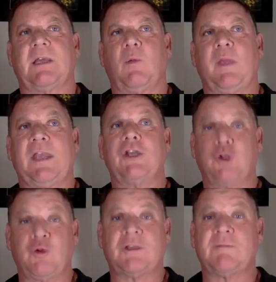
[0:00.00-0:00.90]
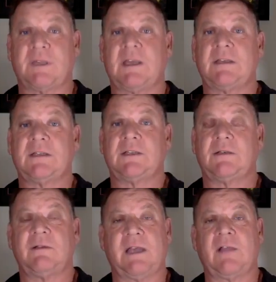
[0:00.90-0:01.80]
We can do some things
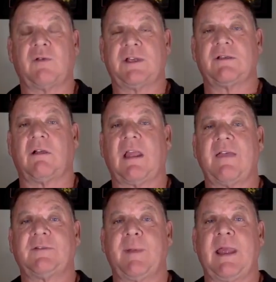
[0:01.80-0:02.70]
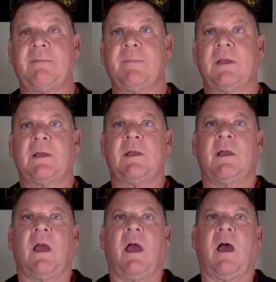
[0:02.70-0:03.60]
to increase our lifespan,
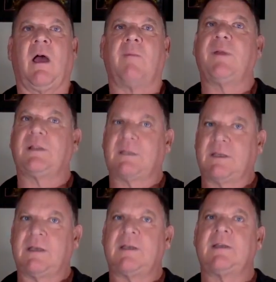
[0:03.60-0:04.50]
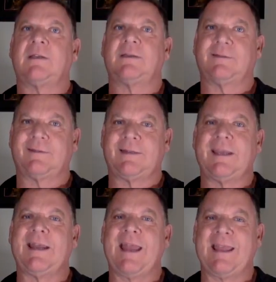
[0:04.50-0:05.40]
but
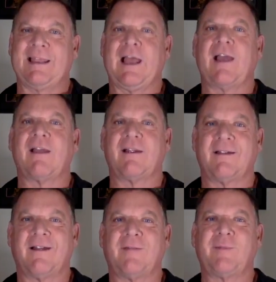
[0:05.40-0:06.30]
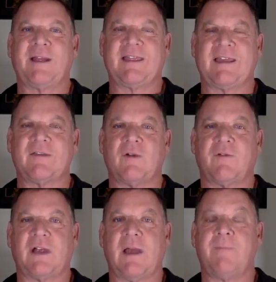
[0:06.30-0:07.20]
DNA and luck are big things to
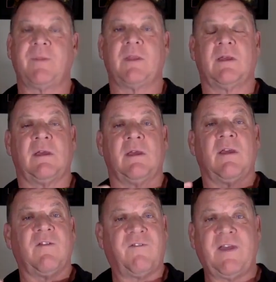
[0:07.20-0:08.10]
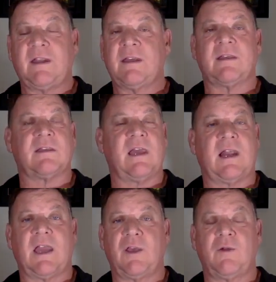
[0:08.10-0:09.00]
overcome. Fitness,
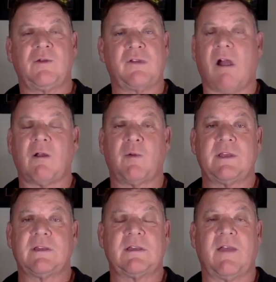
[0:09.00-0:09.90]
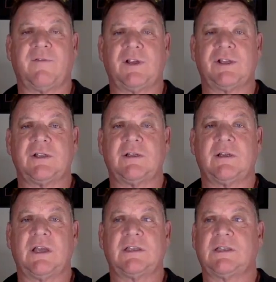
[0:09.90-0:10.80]
and I use Darwin's
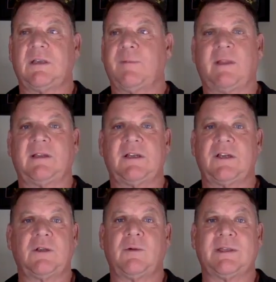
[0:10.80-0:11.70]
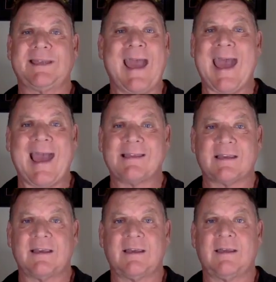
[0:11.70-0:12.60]
definition, it's the ability to do a task,